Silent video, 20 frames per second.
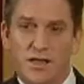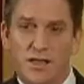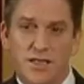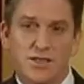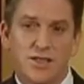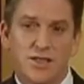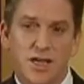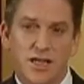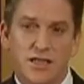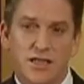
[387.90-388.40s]

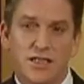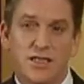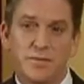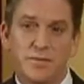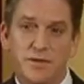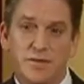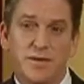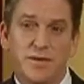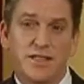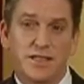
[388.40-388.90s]
Let's talk a little
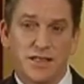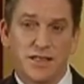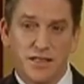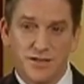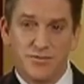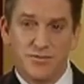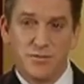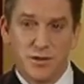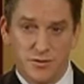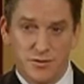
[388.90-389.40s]
bit about the
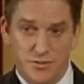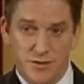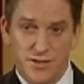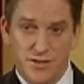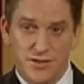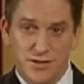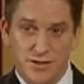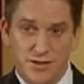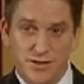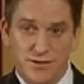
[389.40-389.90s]
lift boat
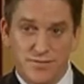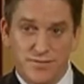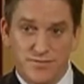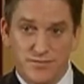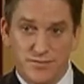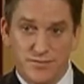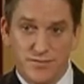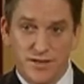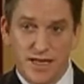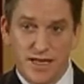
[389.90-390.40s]
business.
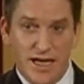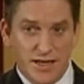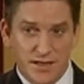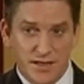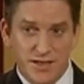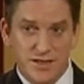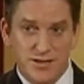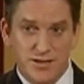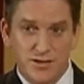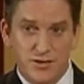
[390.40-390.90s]
How do
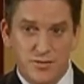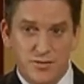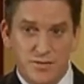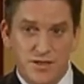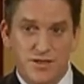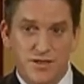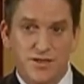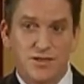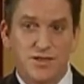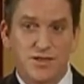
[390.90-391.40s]
these two
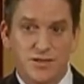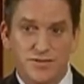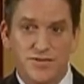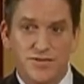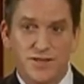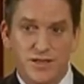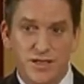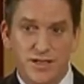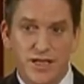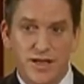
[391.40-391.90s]
businesses
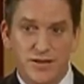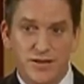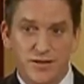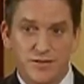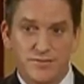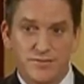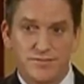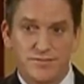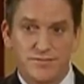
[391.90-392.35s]
fit together?